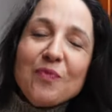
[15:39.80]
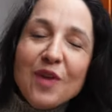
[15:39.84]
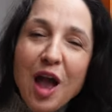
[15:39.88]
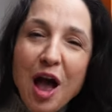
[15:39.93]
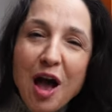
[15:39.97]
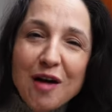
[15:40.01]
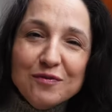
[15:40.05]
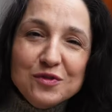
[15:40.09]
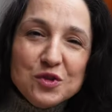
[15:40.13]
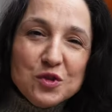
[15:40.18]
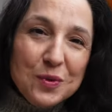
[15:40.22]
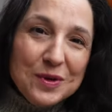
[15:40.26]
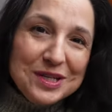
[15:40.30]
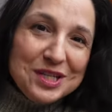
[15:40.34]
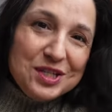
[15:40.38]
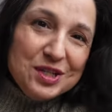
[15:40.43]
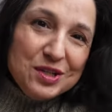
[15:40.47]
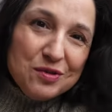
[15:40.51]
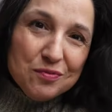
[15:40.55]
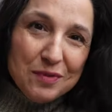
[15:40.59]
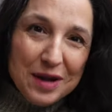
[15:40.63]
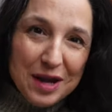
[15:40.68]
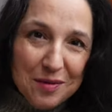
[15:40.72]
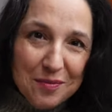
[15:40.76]
of
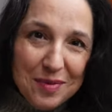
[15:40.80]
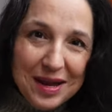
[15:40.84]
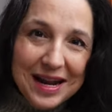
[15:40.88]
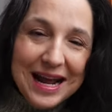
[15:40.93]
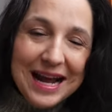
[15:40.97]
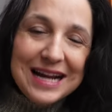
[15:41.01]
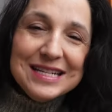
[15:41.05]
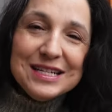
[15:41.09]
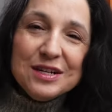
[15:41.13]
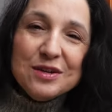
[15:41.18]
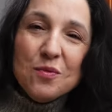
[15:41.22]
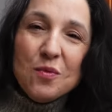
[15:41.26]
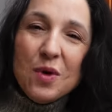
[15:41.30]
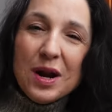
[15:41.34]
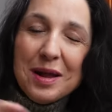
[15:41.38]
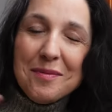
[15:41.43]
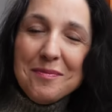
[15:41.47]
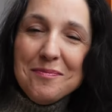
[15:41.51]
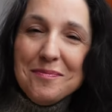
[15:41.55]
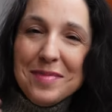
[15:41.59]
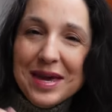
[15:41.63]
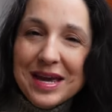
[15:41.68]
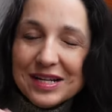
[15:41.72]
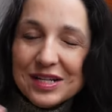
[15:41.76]
twisted rib, and I didn't want to
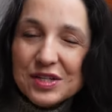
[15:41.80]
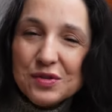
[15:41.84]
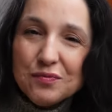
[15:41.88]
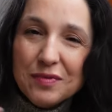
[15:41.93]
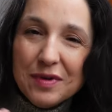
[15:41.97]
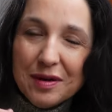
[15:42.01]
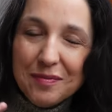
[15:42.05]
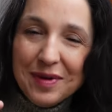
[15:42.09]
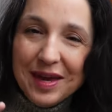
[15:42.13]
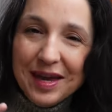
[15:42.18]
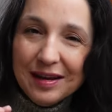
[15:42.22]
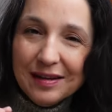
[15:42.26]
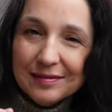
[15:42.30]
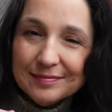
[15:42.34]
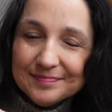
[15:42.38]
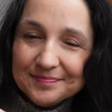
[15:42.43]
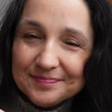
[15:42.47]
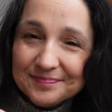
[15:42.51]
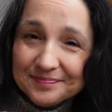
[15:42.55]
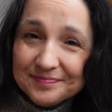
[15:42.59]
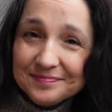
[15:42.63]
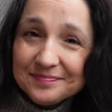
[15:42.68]
mix ribbing.